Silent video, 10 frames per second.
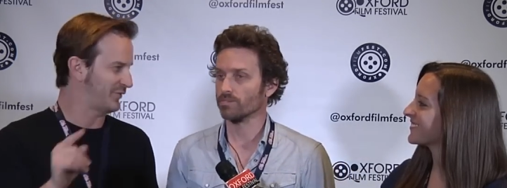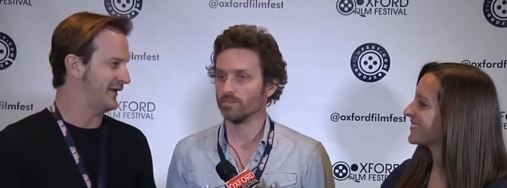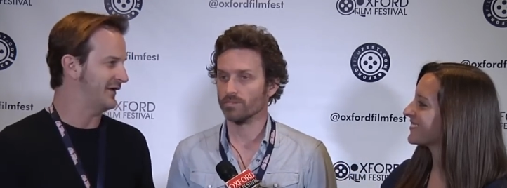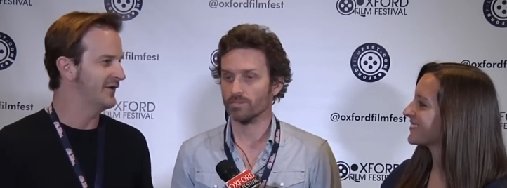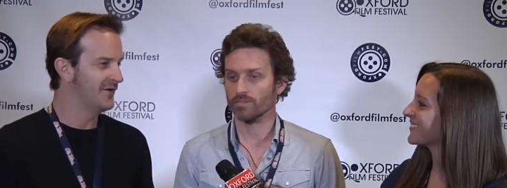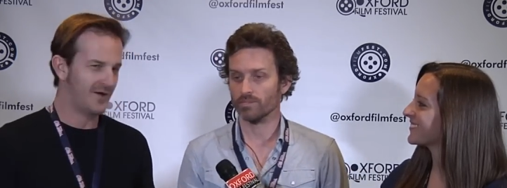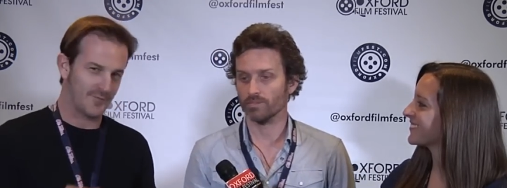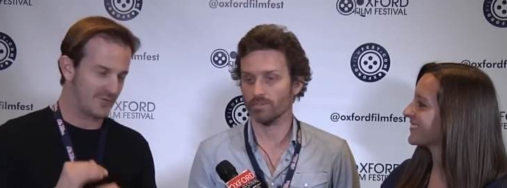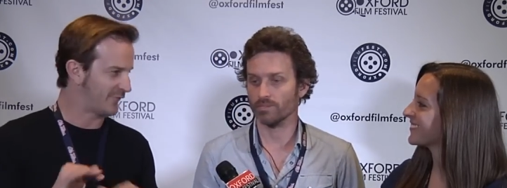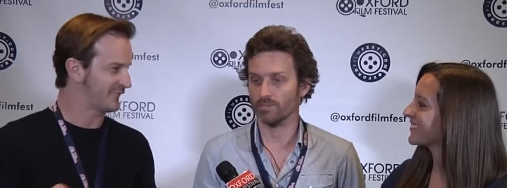Speaker 1: play,
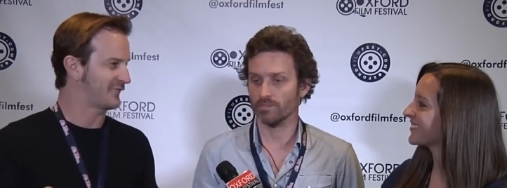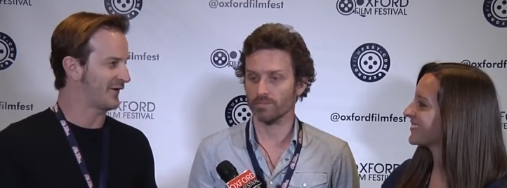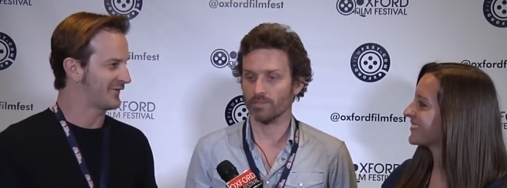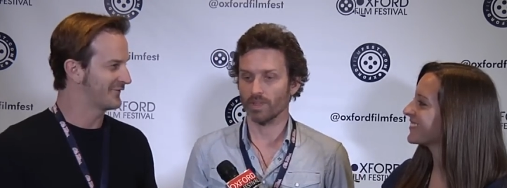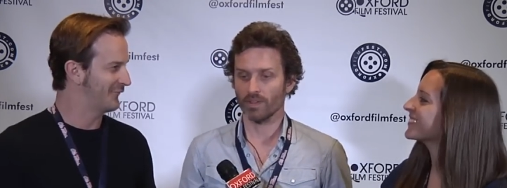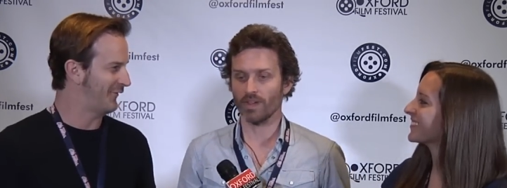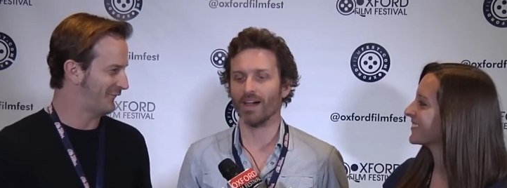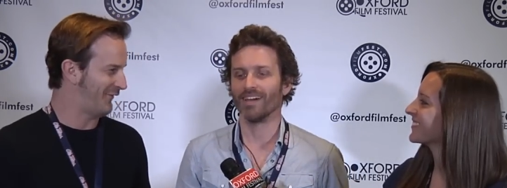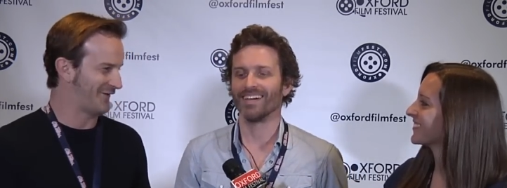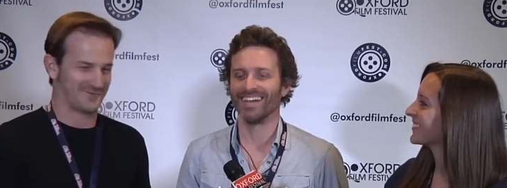I'm a nervous wreck. Yeah,
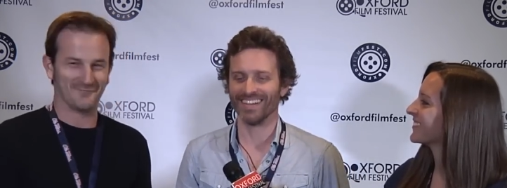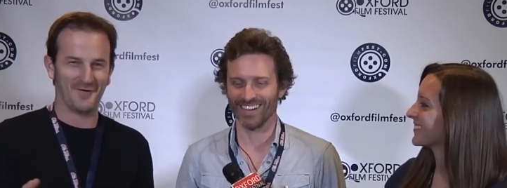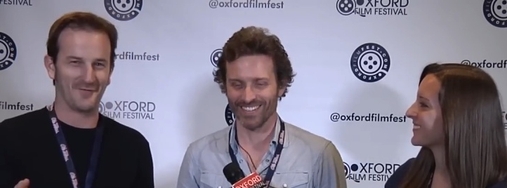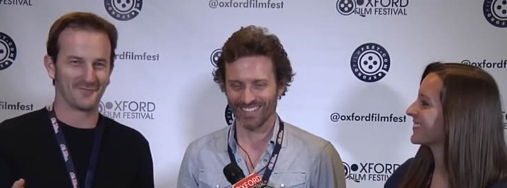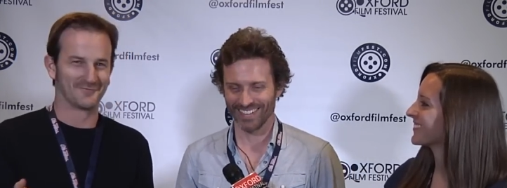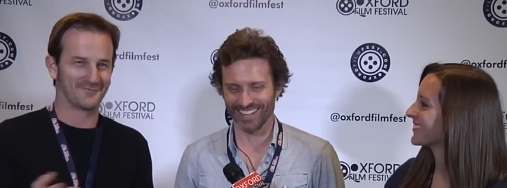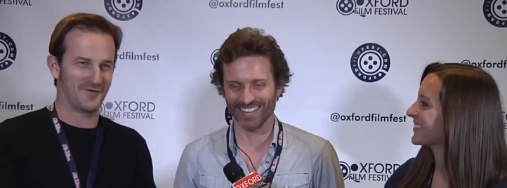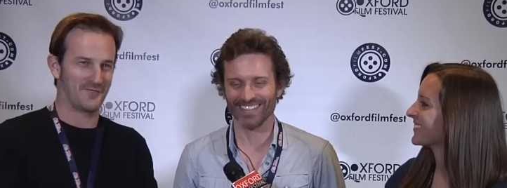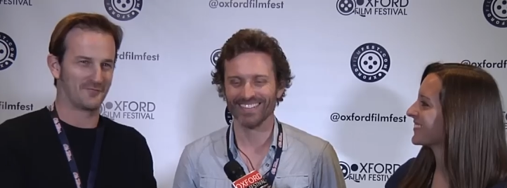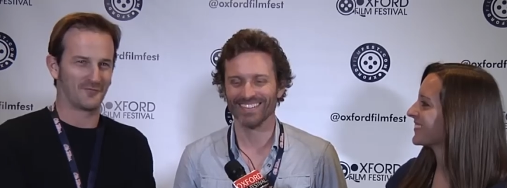like watching know, my own
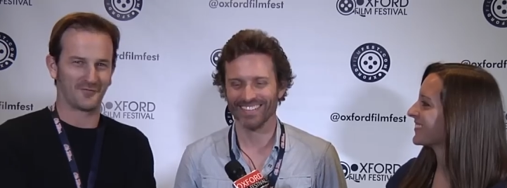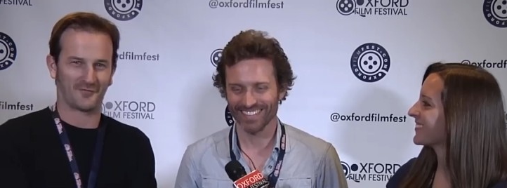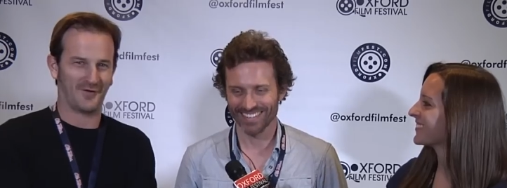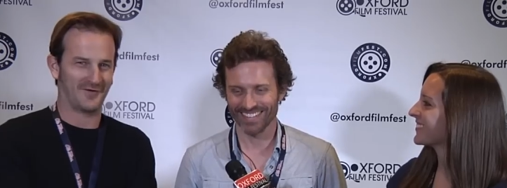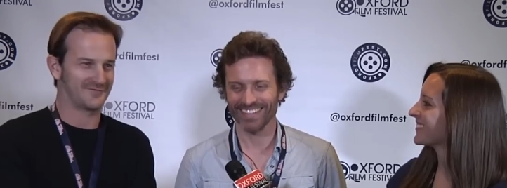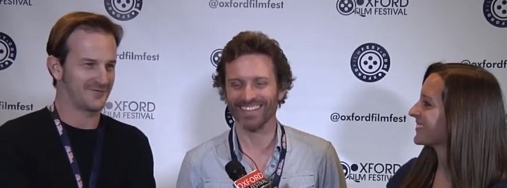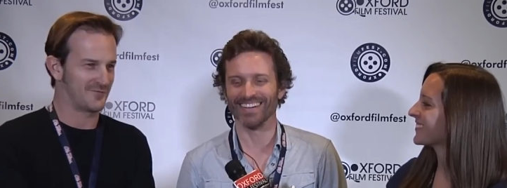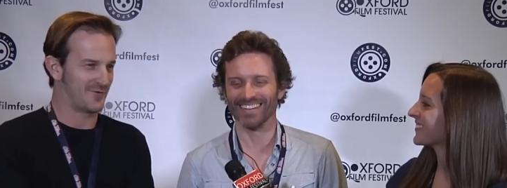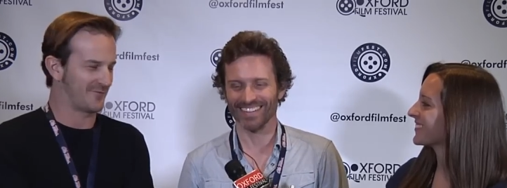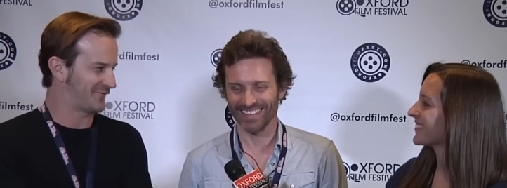film with a crowd, I'm
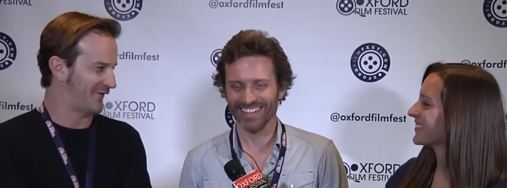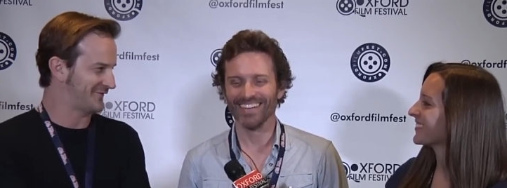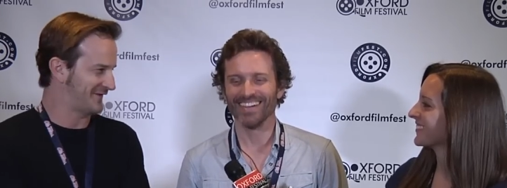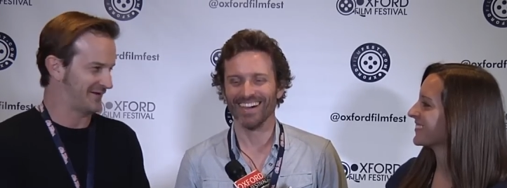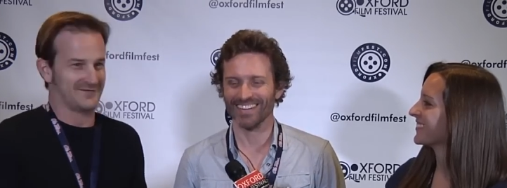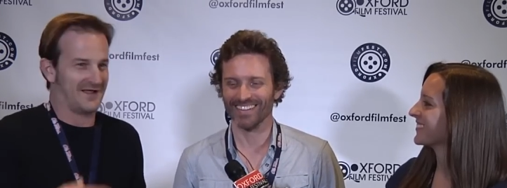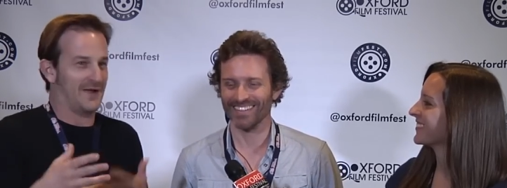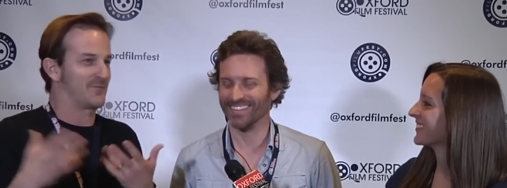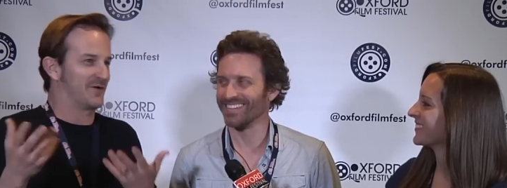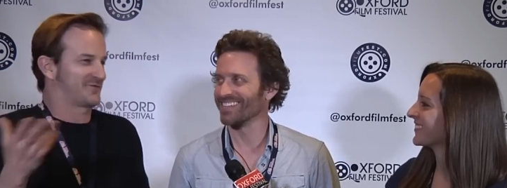a nervous wreck. Like, like
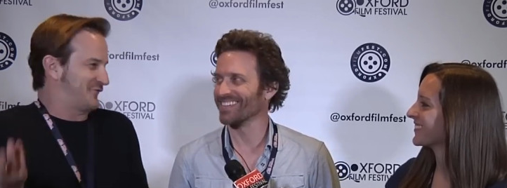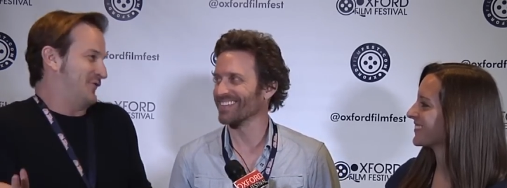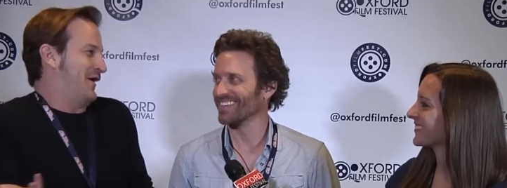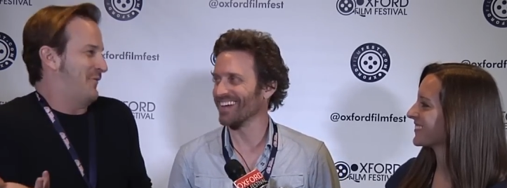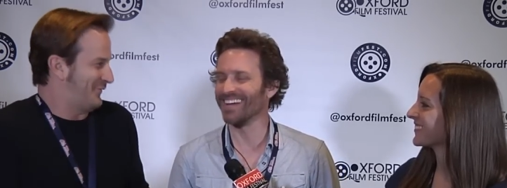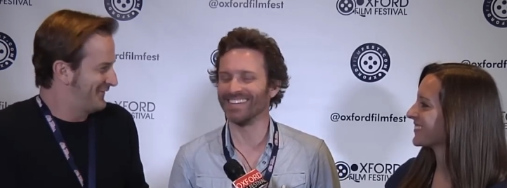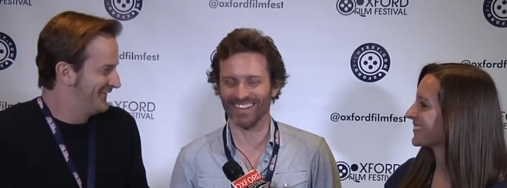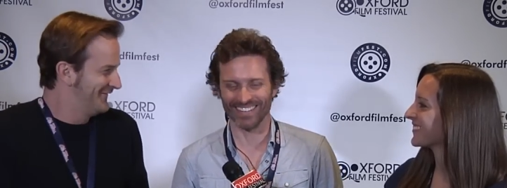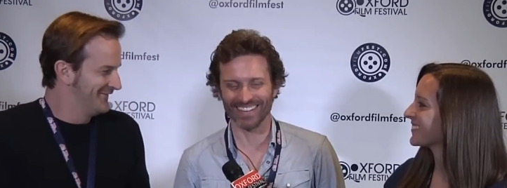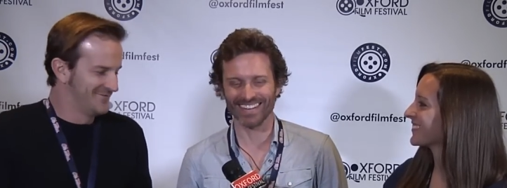I'm going to screw it up. I
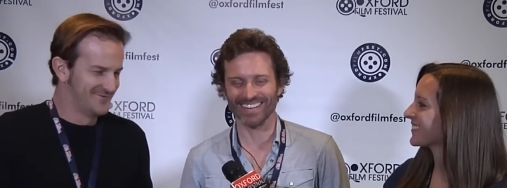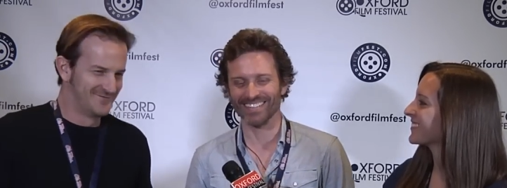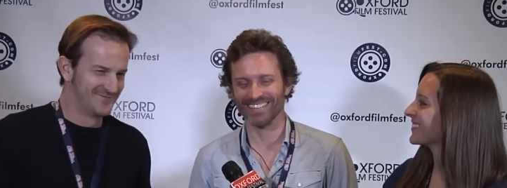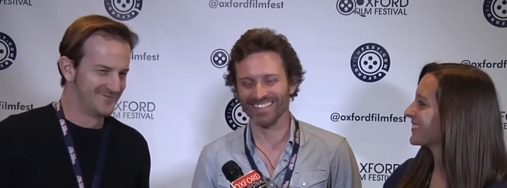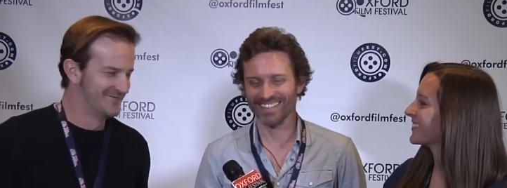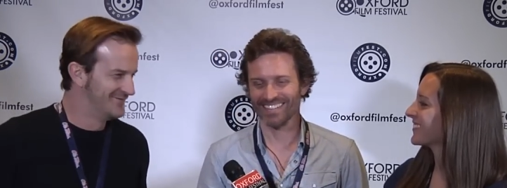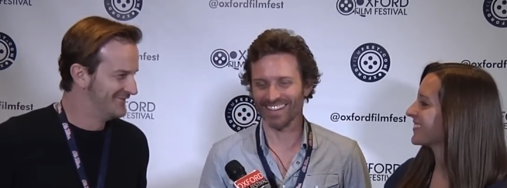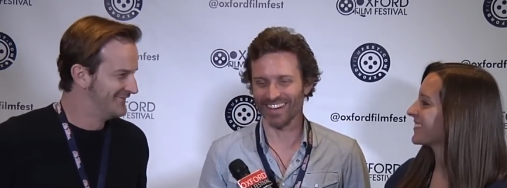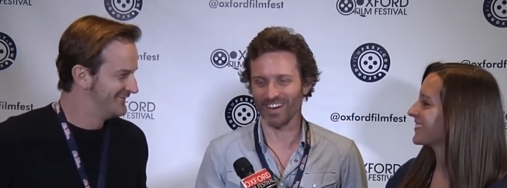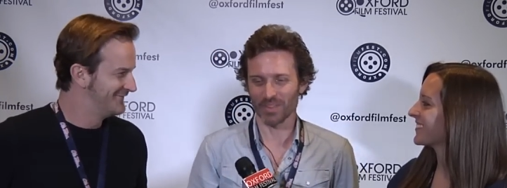know,
Speaker 2: I know.
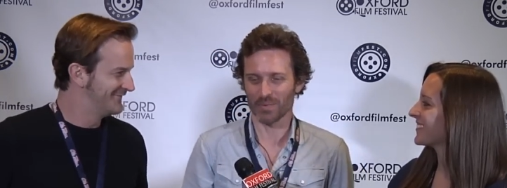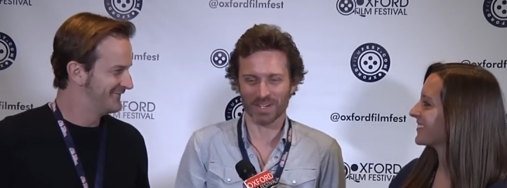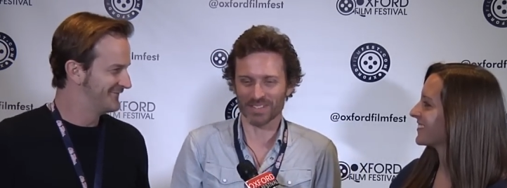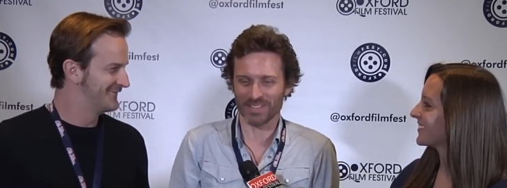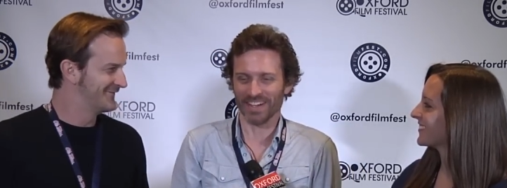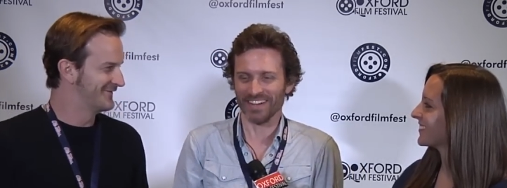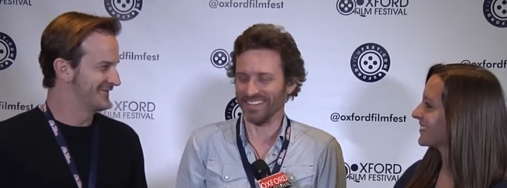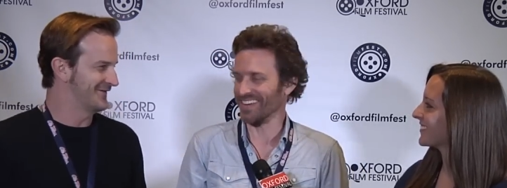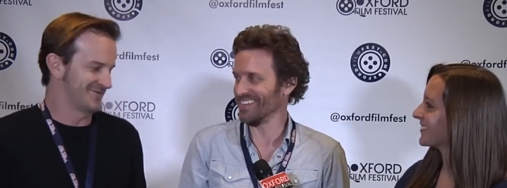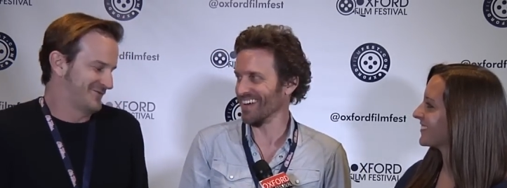Yeah, all the work is
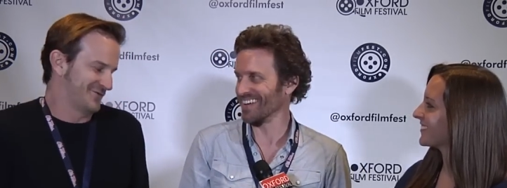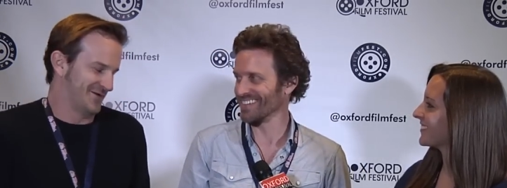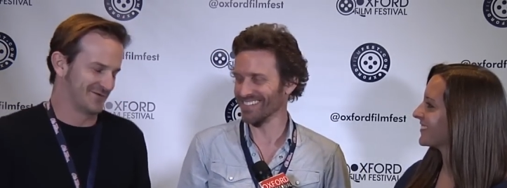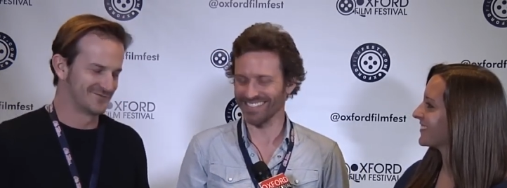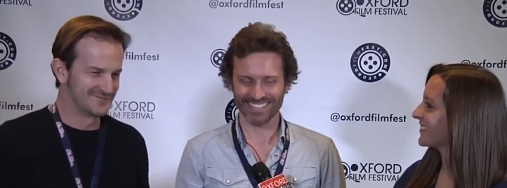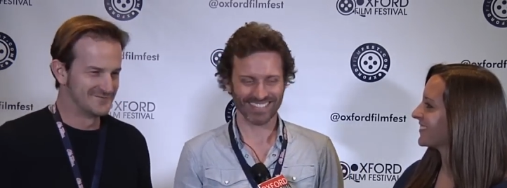done. And it's yet... too late.